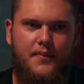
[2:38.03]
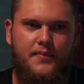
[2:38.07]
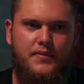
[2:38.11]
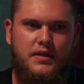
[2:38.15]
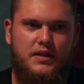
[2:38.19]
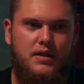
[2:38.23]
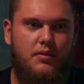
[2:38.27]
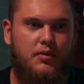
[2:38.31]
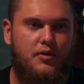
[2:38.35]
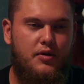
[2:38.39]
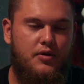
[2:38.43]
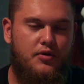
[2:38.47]

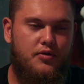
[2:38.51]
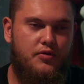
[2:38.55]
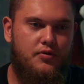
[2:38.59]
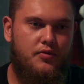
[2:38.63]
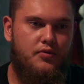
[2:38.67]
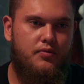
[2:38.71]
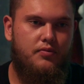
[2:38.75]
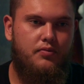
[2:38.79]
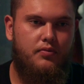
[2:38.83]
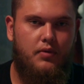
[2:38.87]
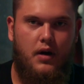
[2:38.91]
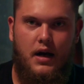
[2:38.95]
someone
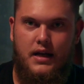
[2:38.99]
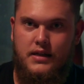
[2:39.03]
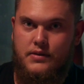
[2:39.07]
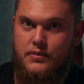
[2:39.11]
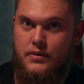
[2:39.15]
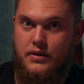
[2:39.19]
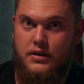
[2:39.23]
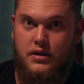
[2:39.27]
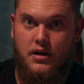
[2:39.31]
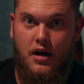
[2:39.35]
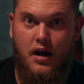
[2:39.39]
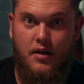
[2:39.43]
who writes
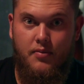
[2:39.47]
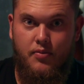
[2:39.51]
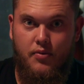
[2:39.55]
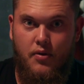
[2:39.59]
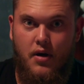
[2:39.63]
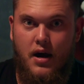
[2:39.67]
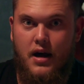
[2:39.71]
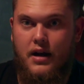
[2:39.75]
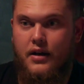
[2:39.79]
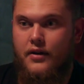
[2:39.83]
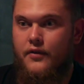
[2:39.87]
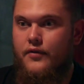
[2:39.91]
with a
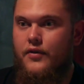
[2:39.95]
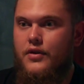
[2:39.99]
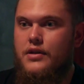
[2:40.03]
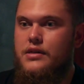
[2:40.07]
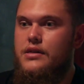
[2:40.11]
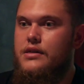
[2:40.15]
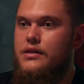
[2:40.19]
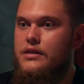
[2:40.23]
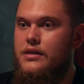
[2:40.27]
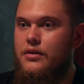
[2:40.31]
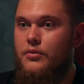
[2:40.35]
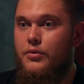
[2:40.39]
typewriter
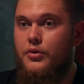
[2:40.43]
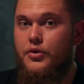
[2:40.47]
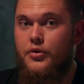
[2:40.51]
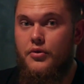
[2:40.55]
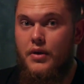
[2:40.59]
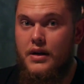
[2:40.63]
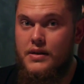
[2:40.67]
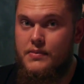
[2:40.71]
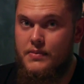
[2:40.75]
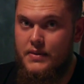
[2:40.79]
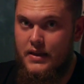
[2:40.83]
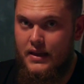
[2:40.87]
versus someone who
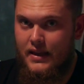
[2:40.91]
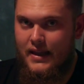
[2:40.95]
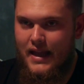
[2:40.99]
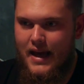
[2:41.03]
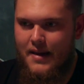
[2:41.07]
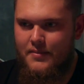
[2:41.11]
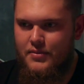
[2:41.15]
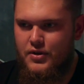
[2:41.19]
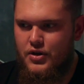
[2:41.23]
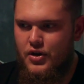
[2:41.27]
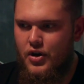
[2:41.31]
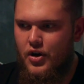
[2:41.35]
writes with a
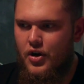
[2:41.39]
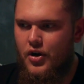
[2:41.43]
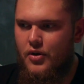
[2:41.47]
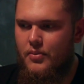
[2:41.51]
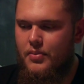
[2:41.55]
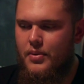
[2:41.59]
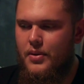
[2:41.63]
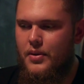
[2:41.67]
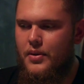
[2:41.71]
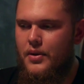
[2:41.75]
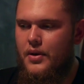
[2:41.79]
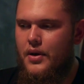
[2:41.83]

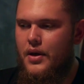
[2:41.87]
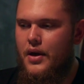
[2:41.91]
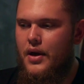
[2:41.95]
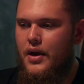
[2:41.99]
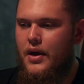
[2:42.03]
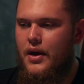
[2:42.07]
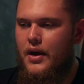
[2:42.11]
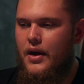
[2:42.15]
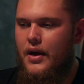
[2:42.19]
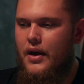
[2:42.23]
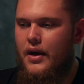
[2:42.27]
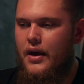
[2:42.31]
laptop,
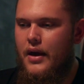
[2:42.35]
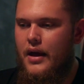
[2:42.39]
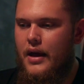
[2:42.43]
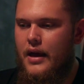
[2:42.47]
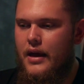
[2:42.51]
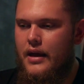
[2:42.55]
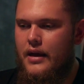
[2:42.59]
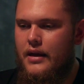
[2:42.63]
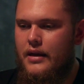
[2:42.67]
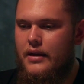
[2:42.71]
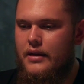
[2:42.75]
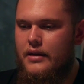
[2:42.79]

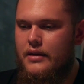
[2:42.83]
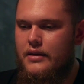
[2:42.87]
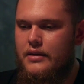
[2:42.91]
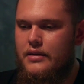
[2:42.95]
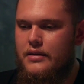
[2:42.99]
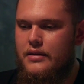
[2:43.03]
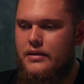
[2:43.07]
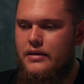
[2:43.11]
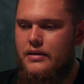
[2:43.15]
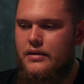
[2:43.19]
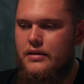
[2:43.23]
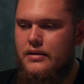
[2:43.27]
and
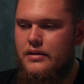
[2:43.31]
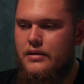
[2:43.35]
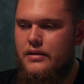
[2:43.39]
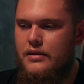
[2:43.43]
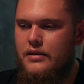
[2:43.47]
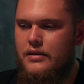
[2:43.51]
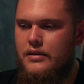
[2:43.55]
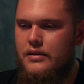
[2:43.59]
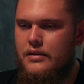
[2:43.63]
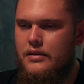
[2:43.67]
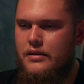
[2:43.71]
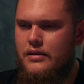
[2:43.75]

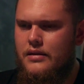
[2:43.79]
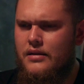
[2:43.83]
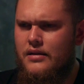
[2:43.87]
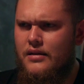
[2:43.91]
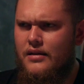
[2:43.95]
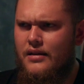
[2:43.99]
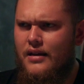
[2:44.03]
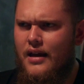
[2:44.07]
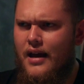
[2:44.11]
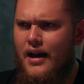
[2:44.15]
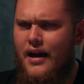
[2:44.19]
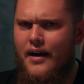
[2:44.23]

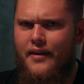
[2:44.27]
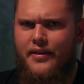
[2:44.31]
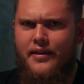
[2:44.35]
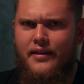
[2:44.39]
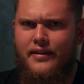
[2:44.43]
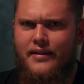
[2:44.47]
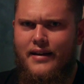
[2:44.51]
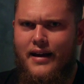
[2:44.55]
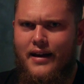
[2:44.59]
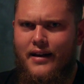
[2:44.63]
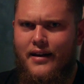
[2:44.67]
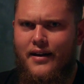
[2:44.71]
yeah, I
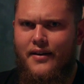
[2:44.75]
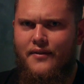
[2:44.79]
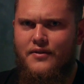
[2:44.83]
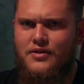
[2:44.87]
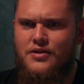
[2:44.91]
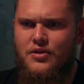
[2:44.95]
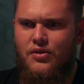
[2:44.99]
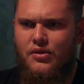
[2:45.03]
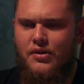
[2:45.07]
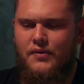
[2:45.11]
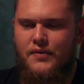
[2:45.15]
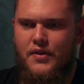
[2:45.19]
think that covers
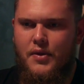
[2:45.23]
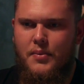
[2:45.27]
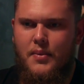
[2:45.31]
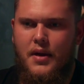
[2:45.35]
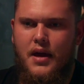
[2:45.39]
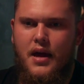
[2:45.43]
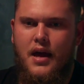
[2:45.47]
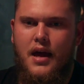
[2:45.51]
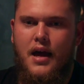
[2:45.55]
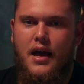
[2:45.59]
all of them.